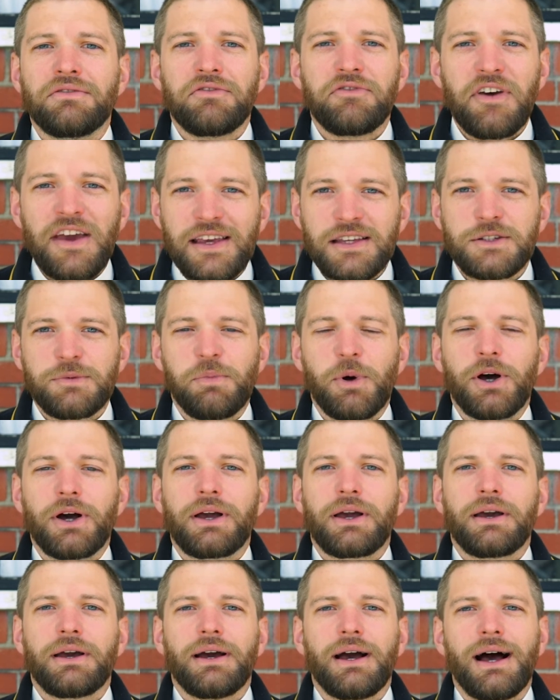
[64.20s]

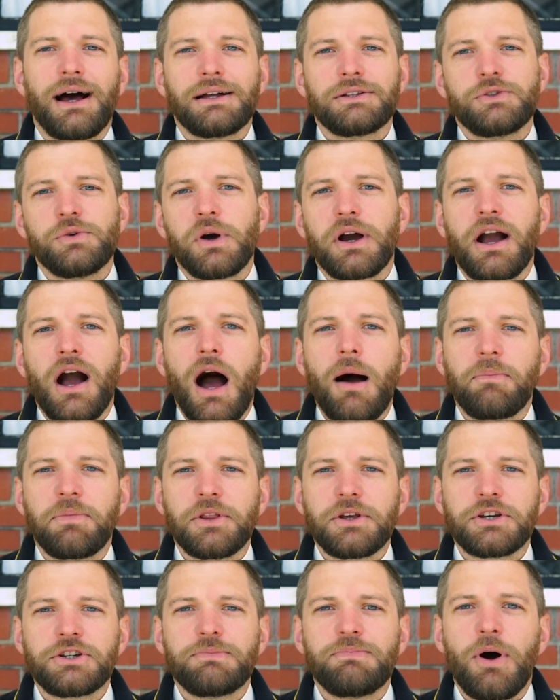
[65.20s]
Facebook to
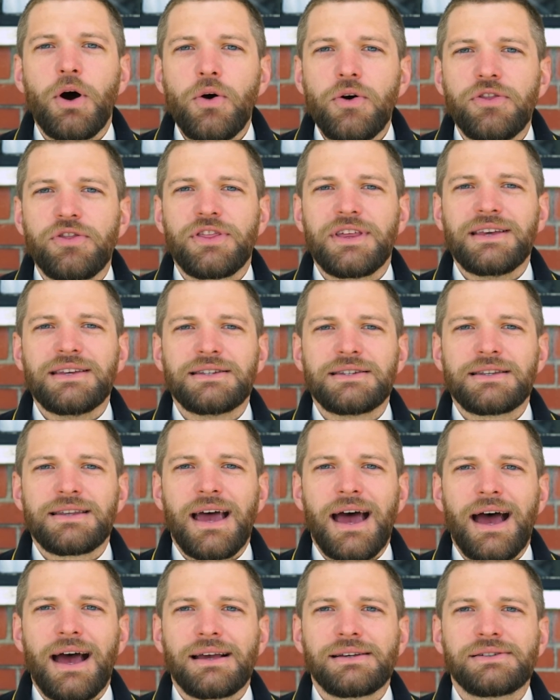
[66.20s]
accomplish both these
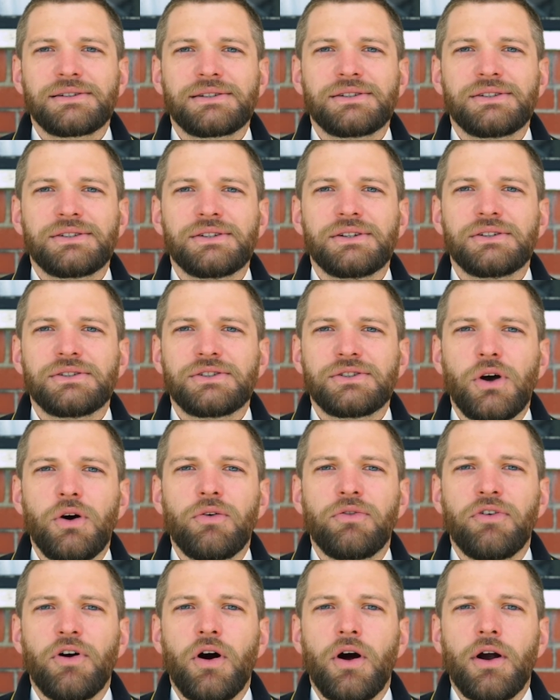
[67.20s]
tasks so
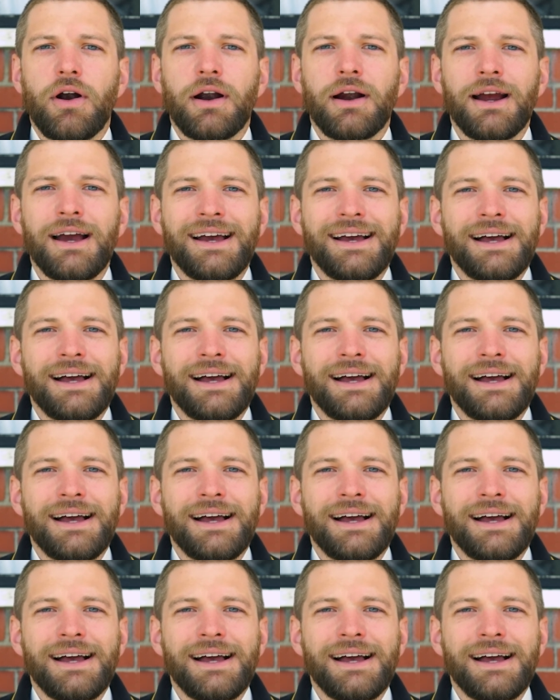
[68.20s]
far.